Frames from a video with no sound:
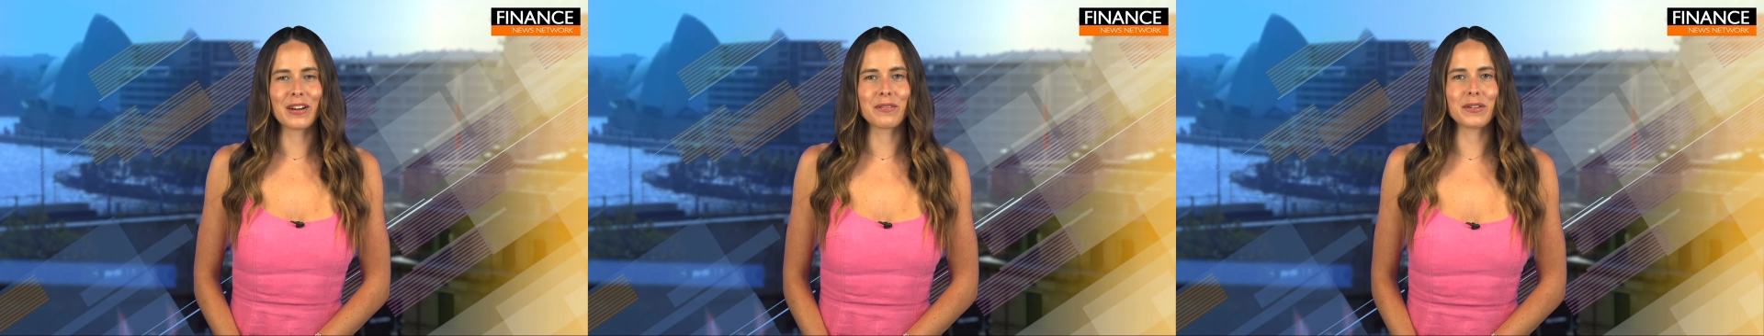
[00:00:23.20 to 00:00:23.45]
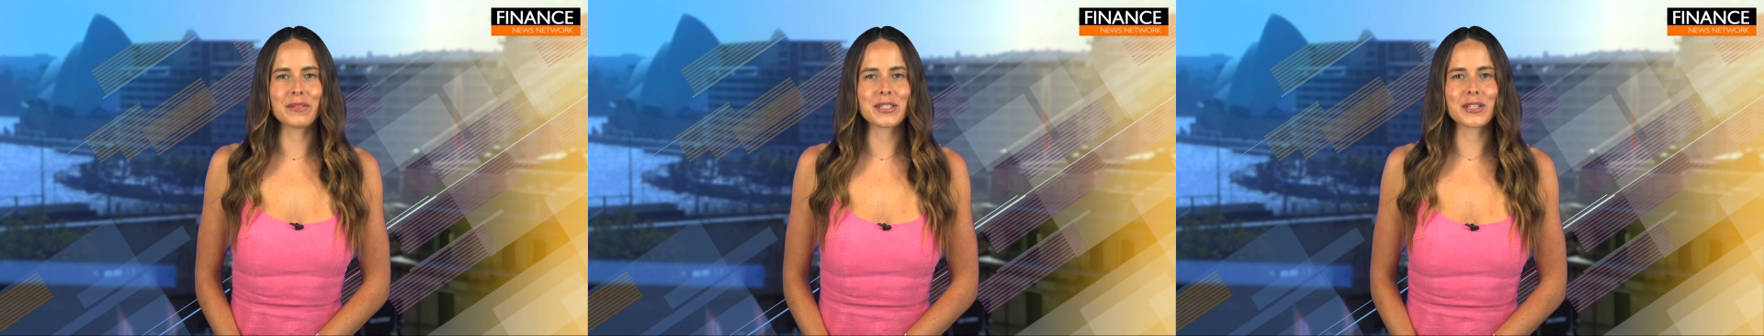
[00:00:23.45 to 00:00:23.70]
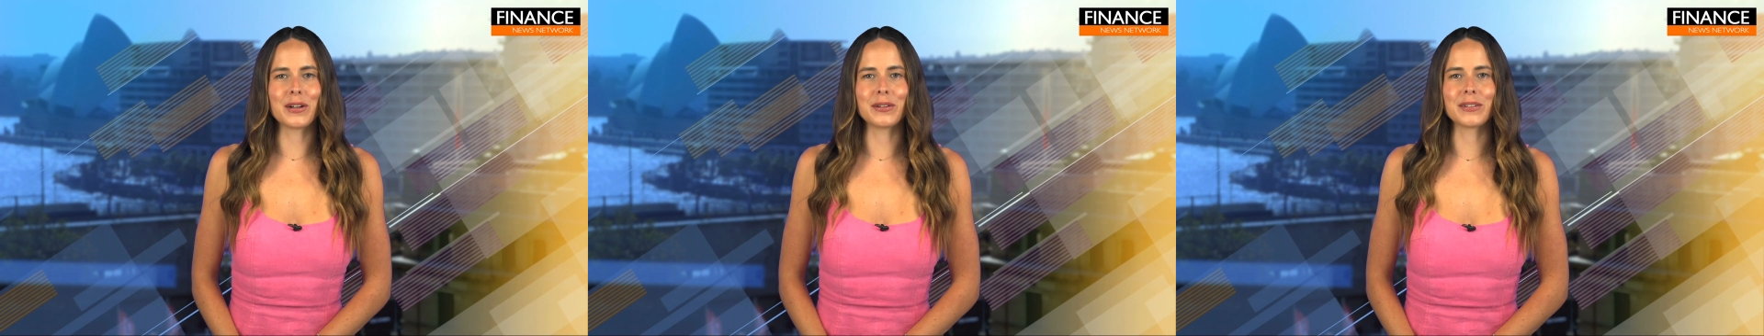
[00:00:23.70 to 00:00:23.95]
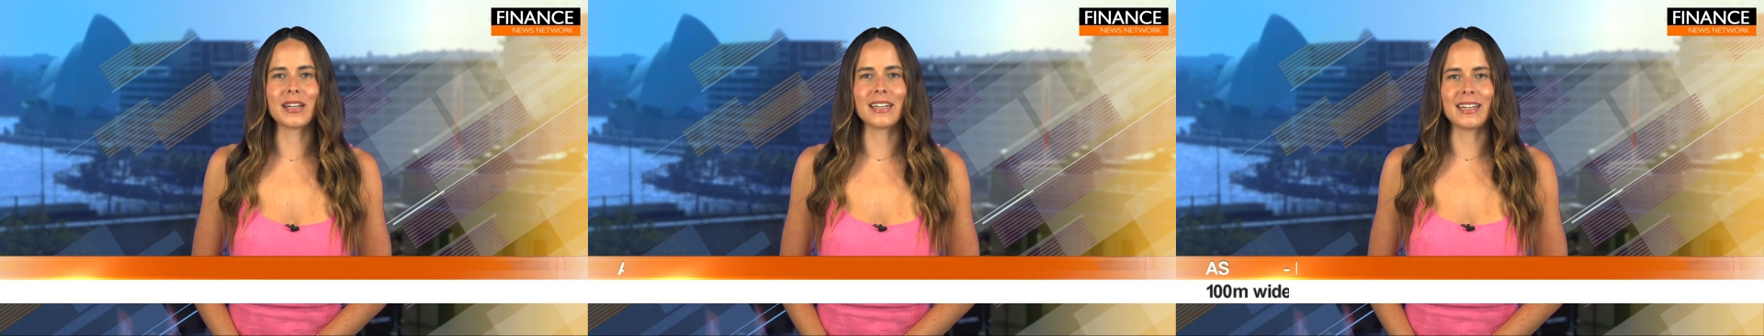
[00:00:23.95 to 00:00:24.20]

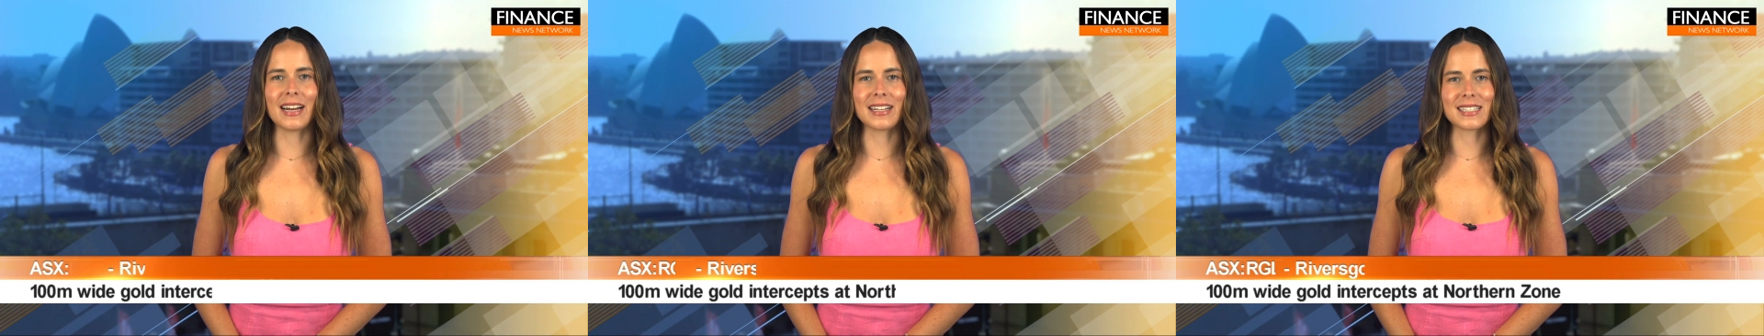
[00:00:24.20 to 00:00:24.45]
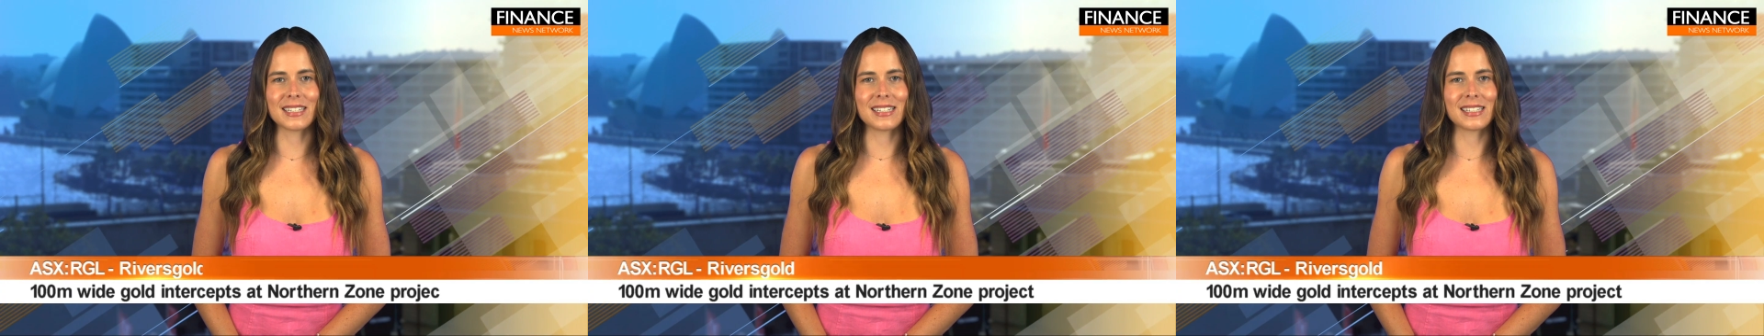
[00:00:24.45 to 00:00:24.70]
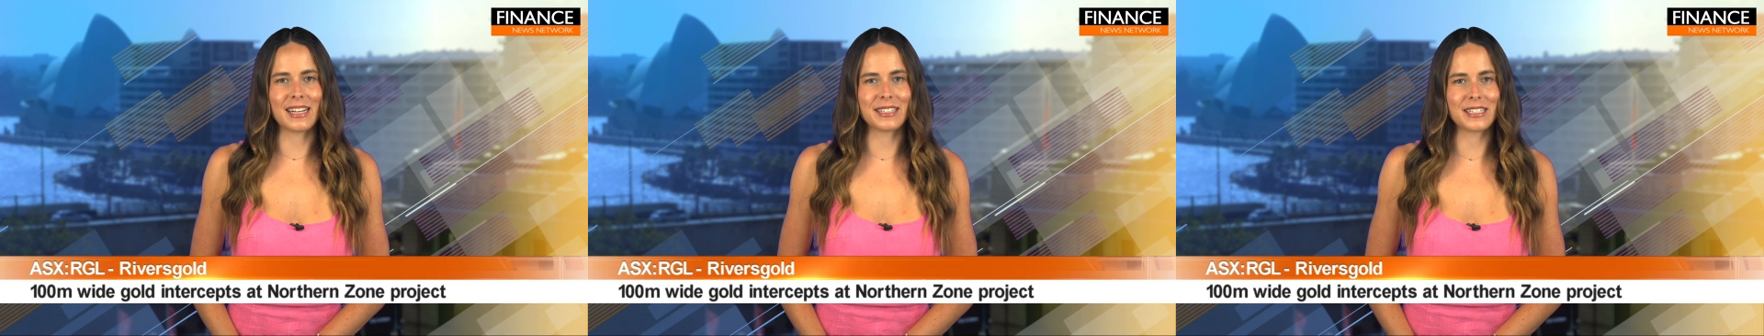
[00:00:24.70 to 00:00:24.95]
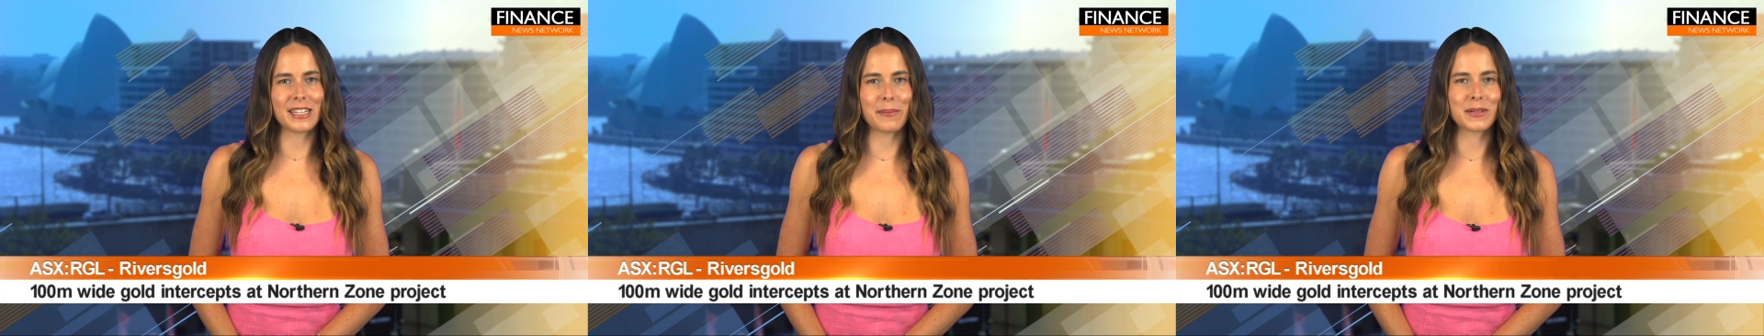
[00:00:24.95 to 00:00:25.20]
Riversgold announced it has
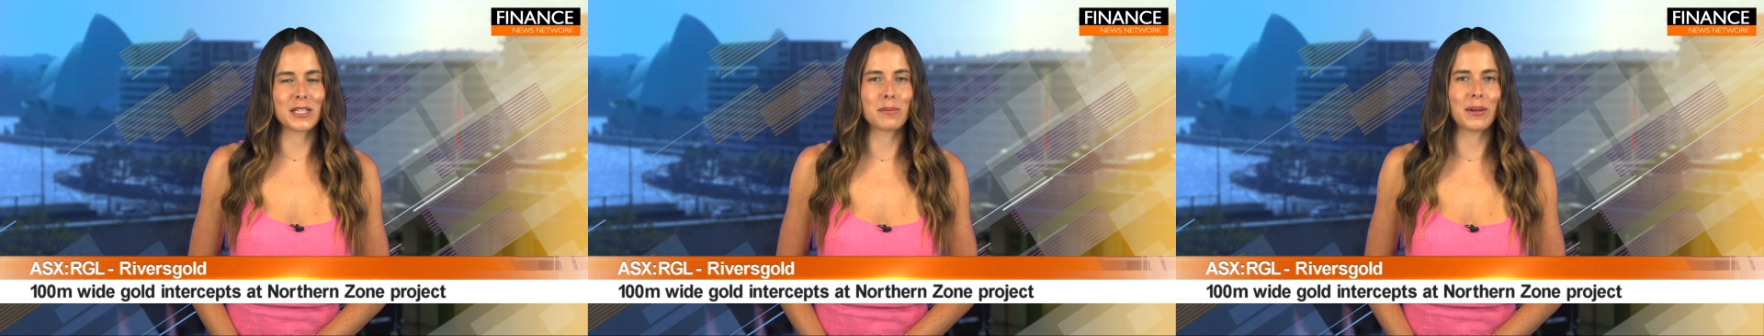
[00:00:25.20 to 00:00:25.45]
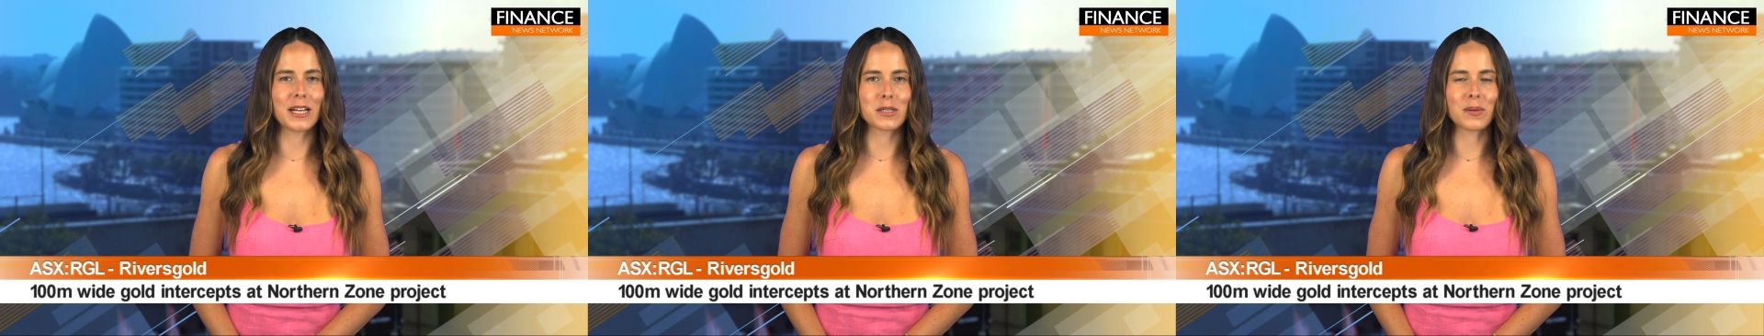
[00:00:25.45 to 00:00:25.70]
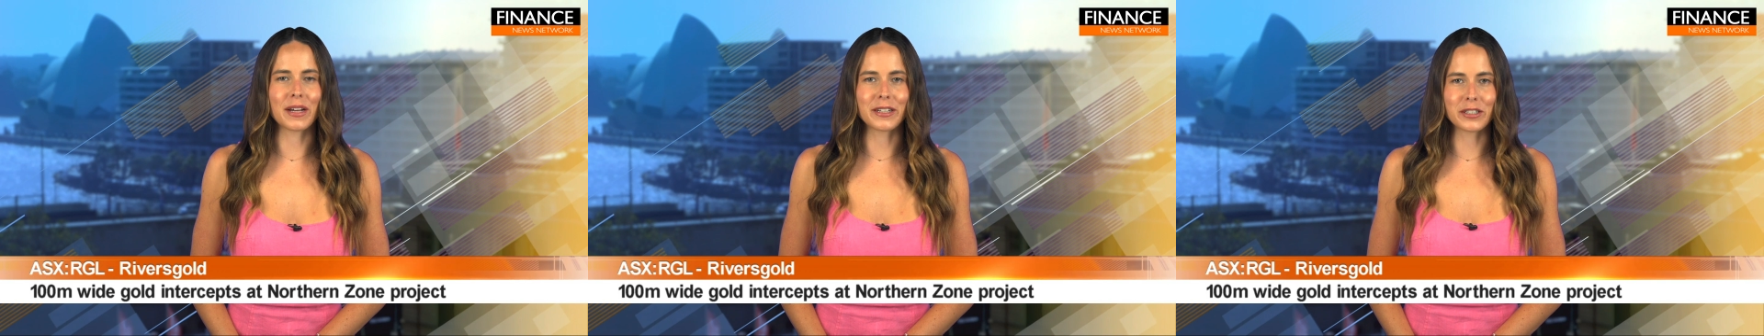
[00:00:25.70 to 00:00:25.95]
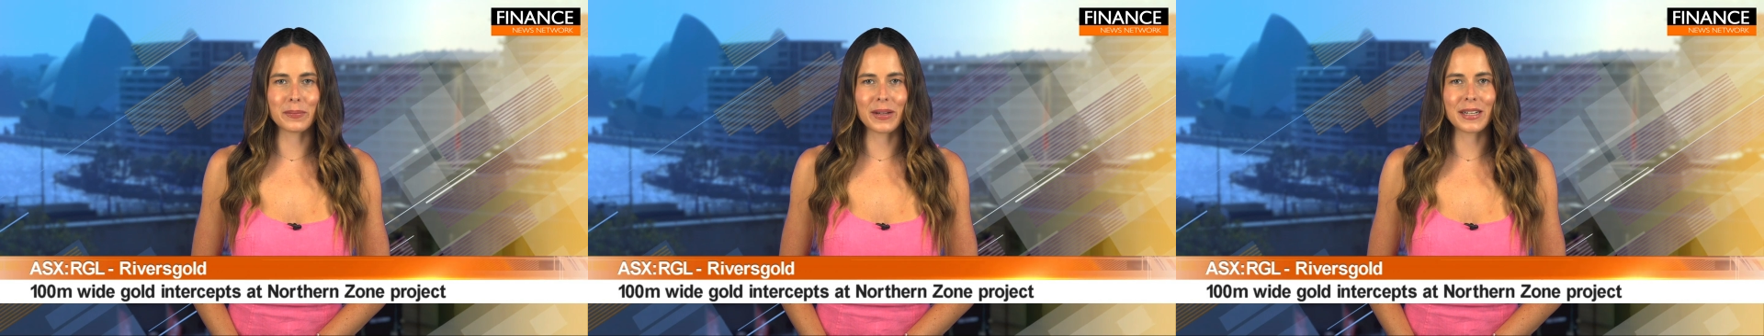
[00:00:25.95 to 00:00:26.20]
intercepted plus
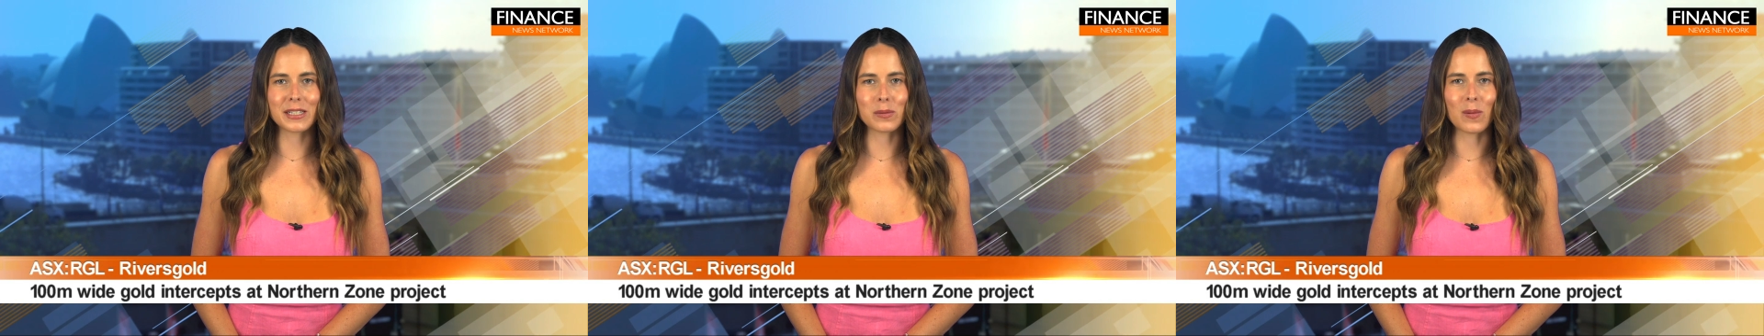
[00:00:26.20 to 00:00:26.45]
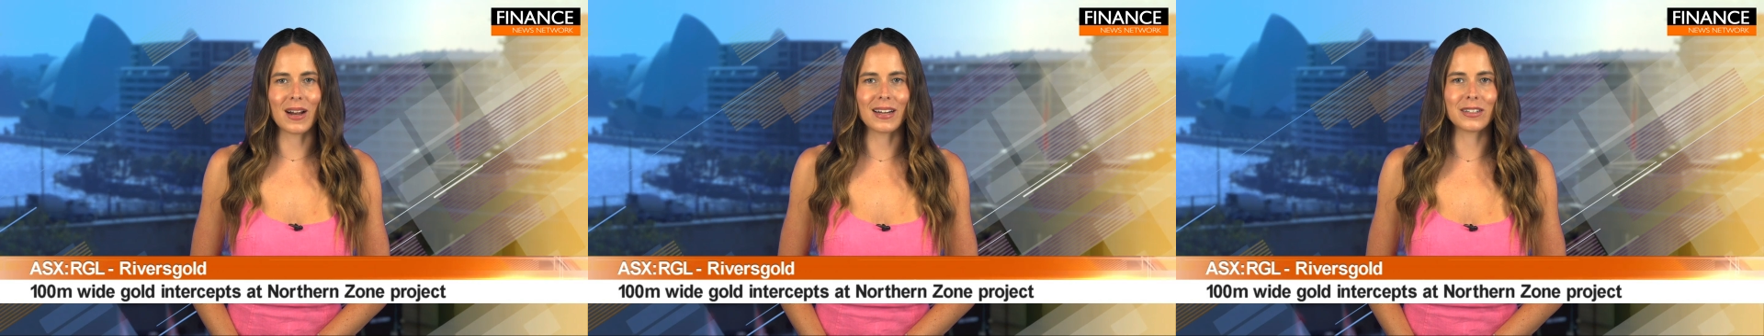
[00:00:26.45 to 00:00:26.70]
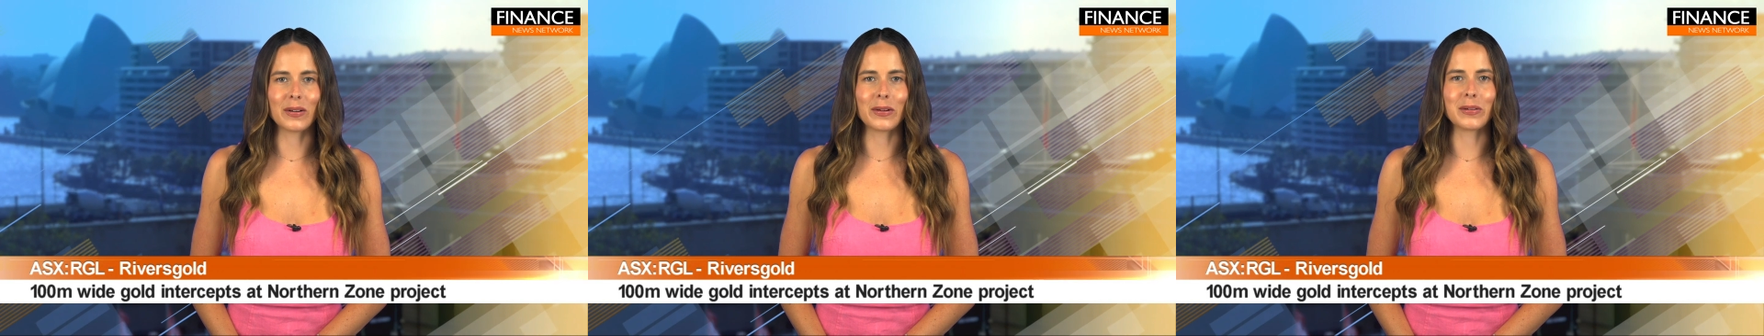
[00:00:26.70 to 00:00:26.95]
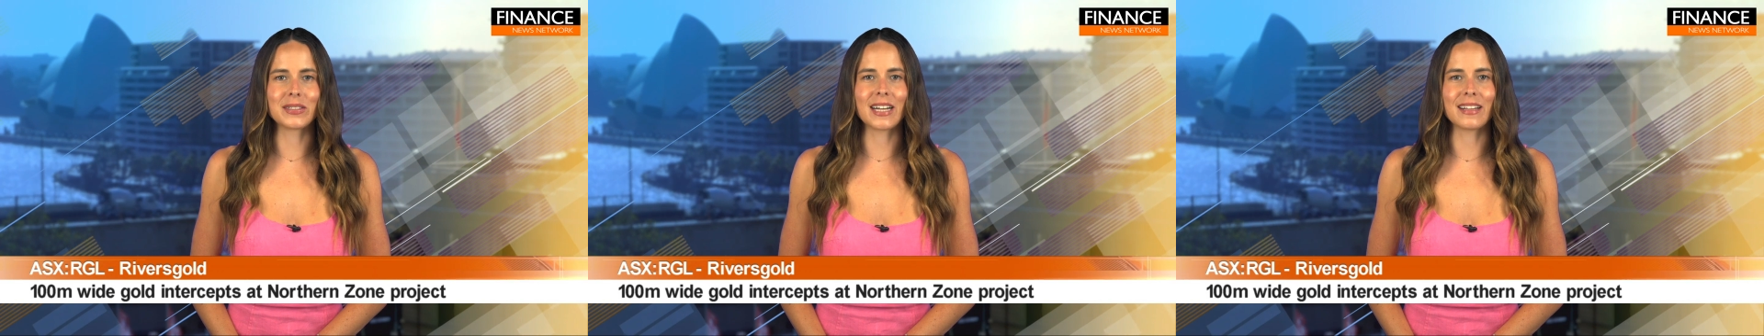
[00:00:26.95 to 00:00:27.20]
100 metres wide gold